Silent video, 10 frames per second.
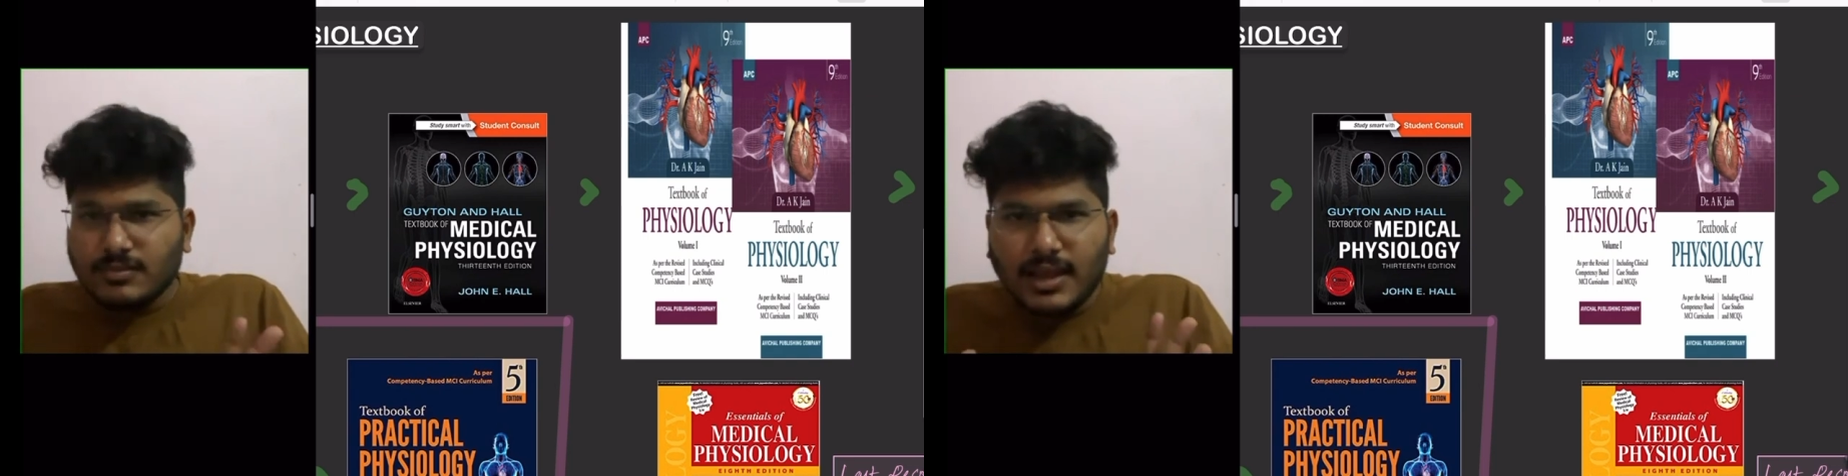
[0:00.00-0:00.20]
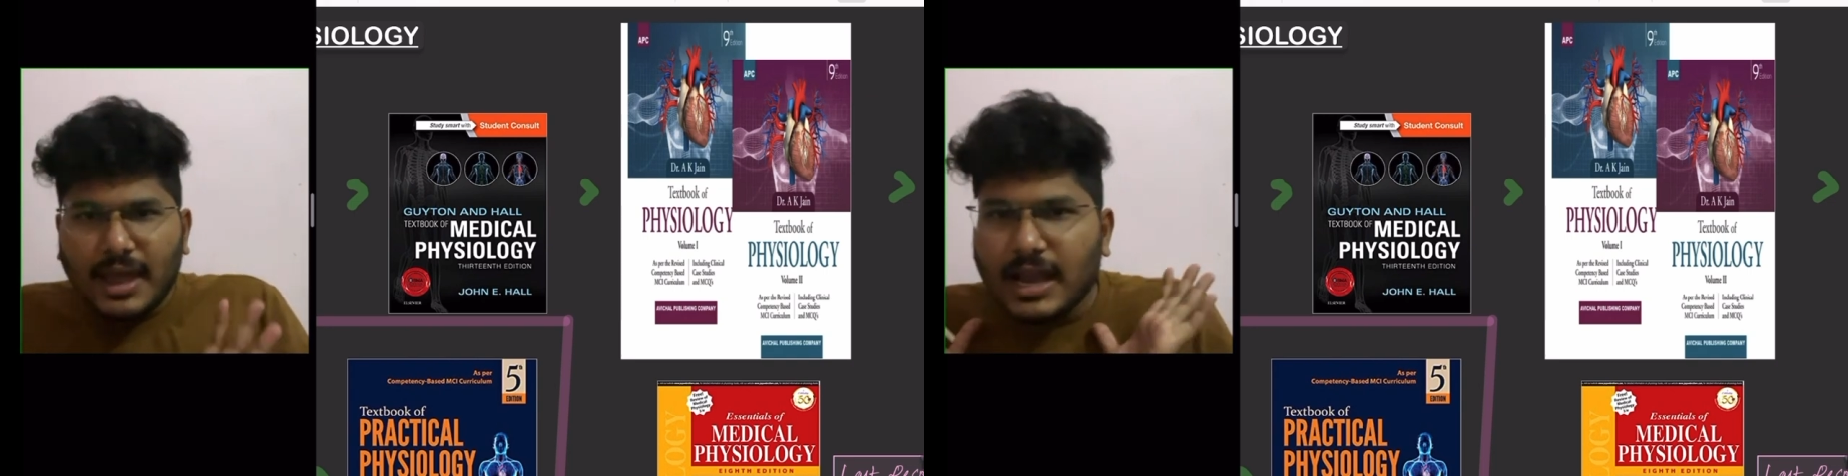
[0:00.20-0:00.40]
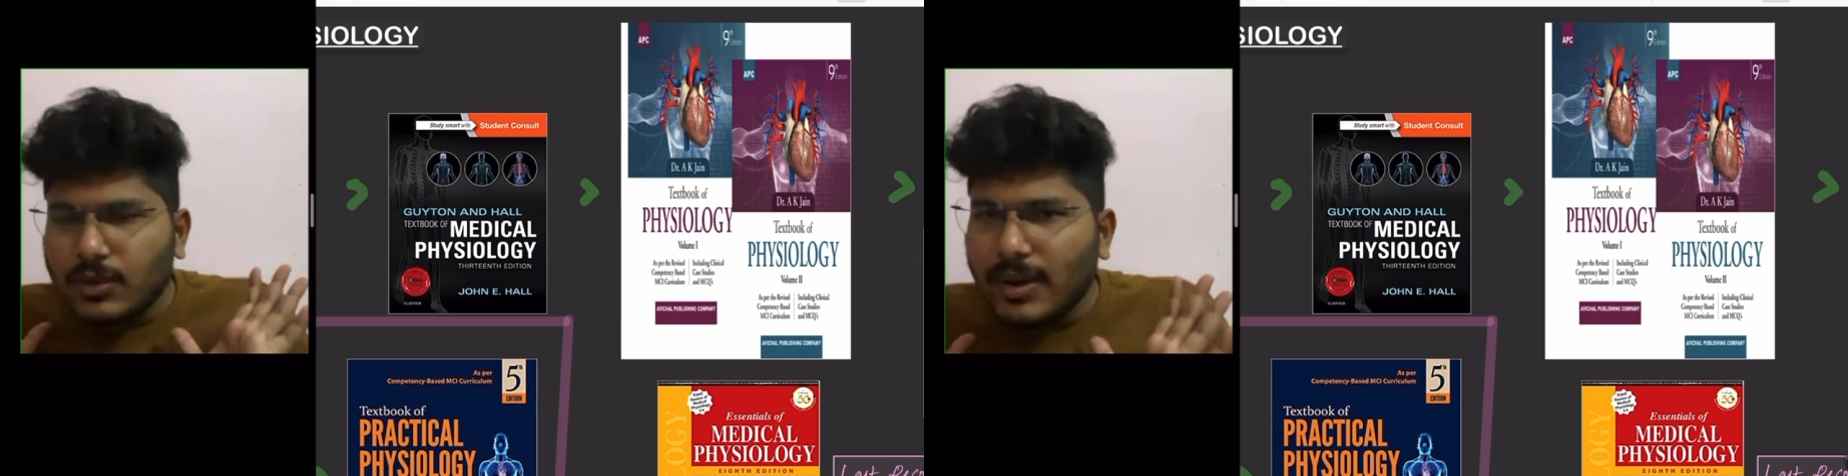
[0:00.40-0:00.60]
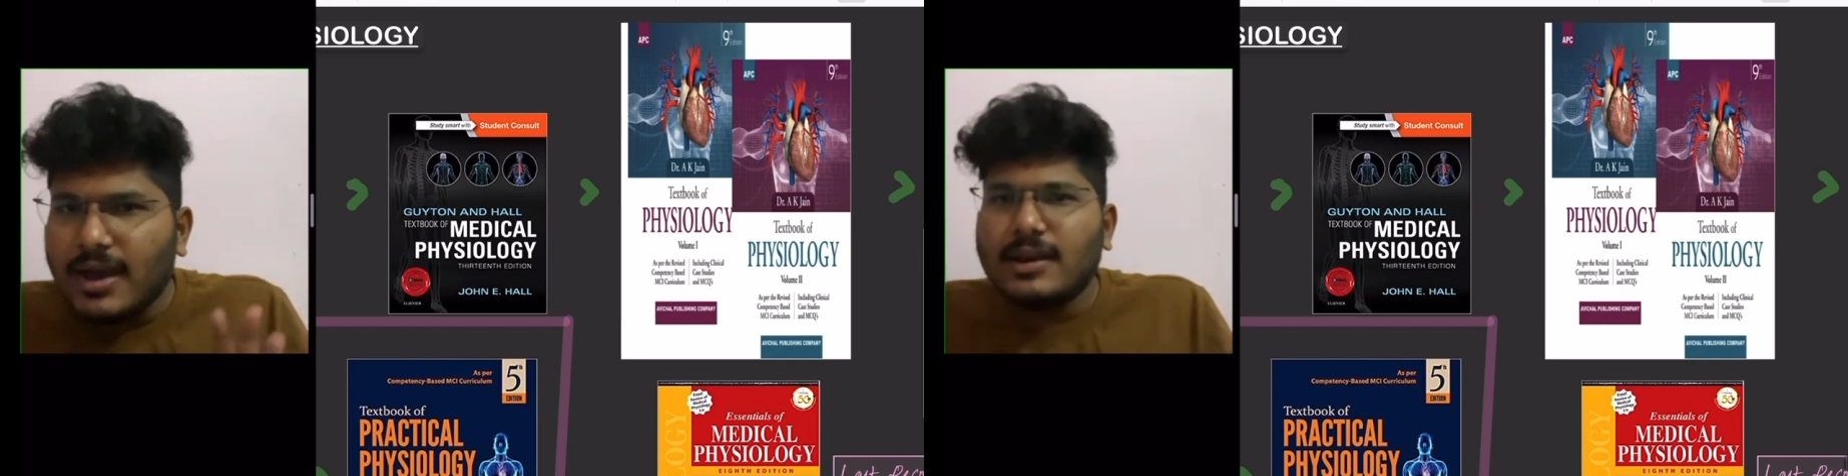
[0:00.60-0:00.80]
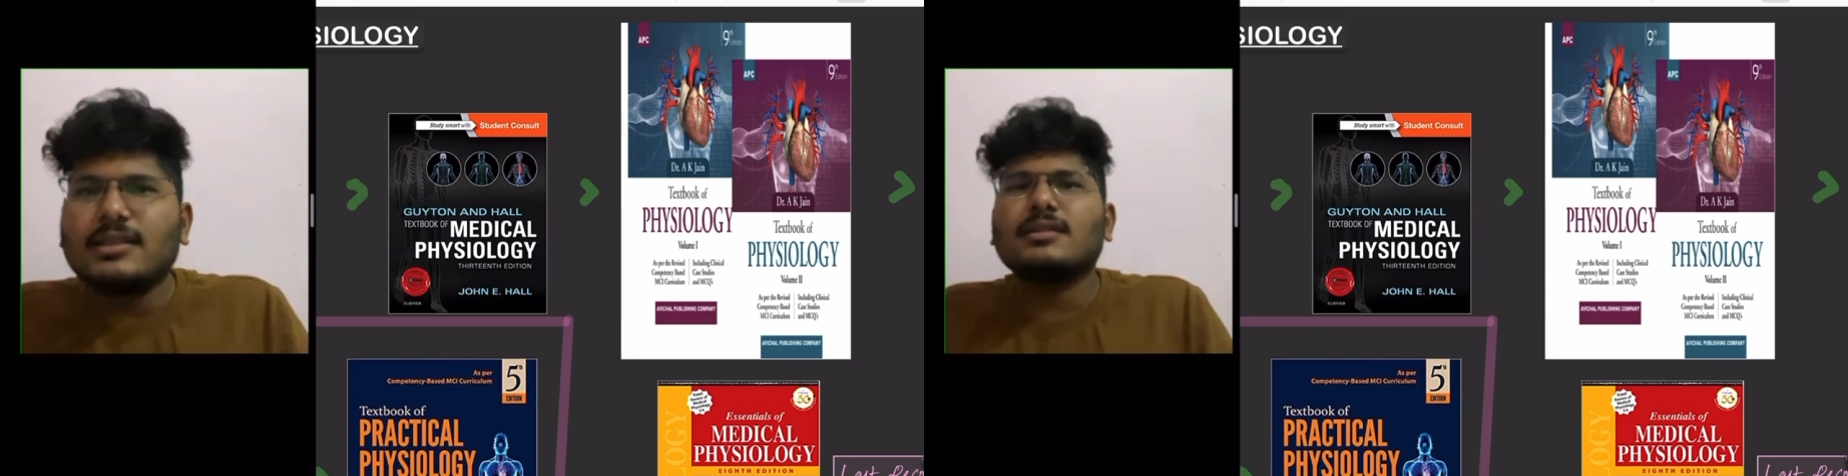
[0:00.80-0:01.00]

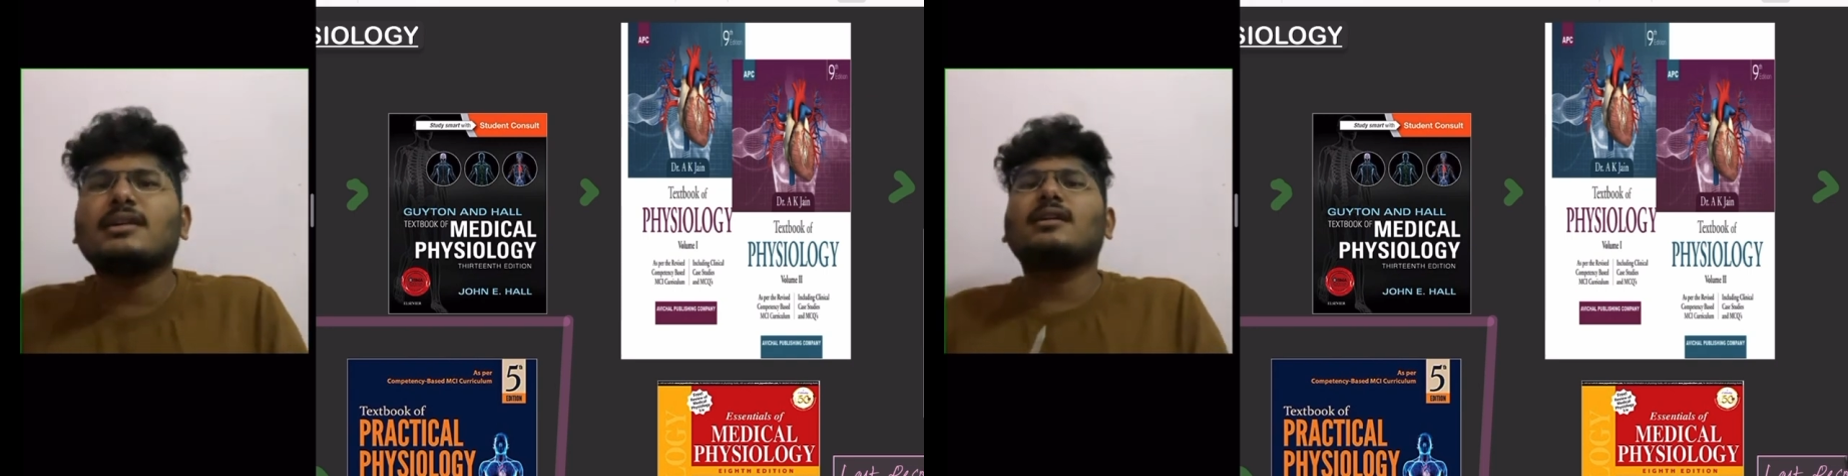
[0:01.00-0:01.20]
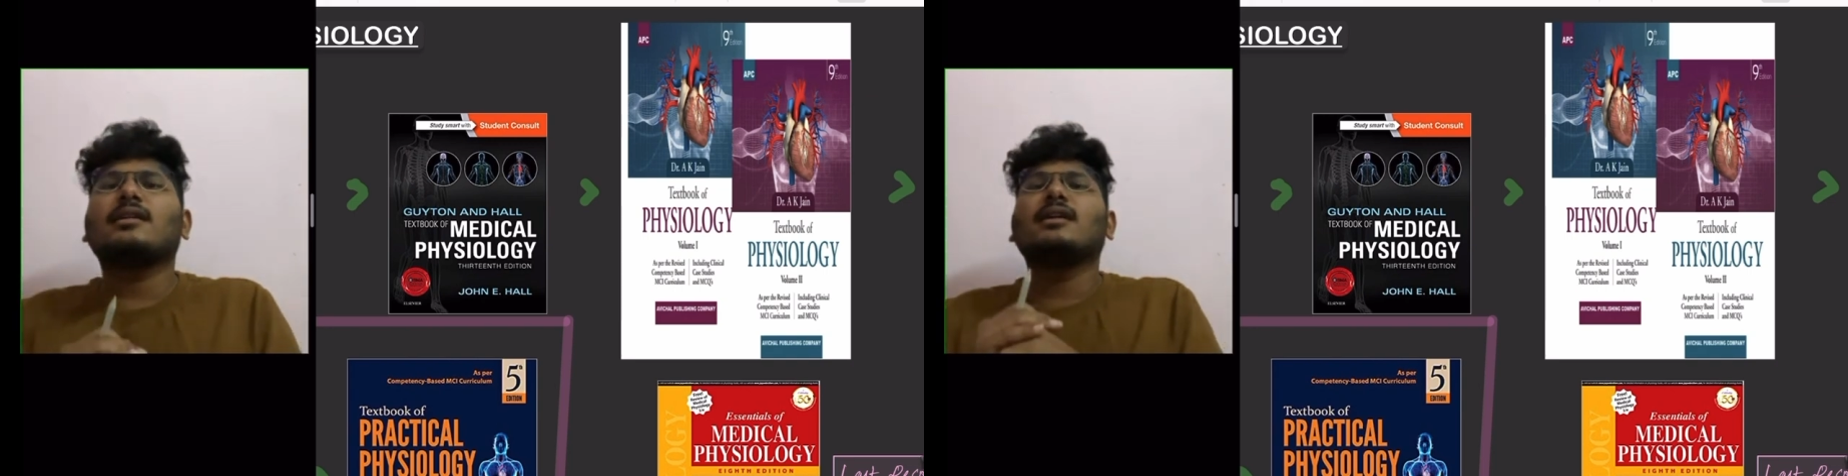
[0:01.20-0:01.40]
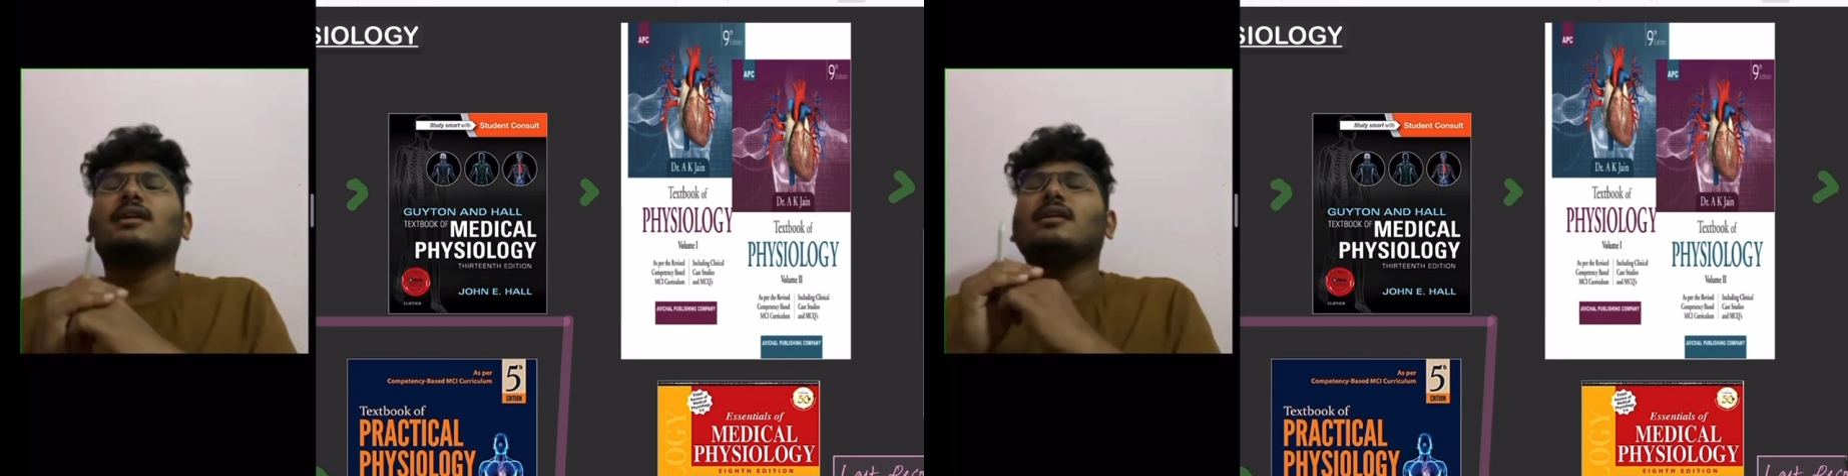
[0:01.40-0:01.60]
acquiring the